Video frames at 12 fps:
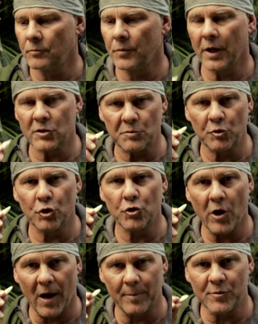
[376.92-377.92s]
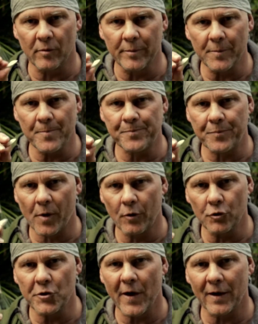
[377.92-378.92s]
Get some good carbs from it,
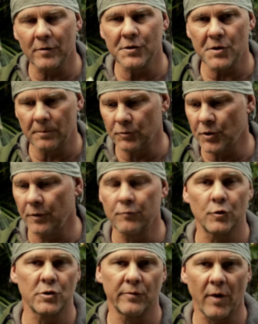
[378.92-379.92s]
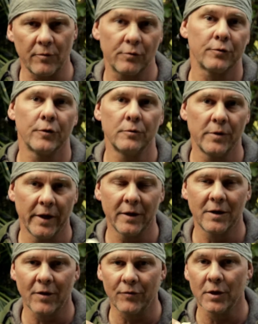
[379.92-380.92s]
good calories. So for survival food, yeah,
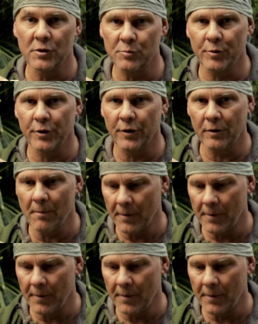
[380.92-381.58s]
definitely it's pretty good.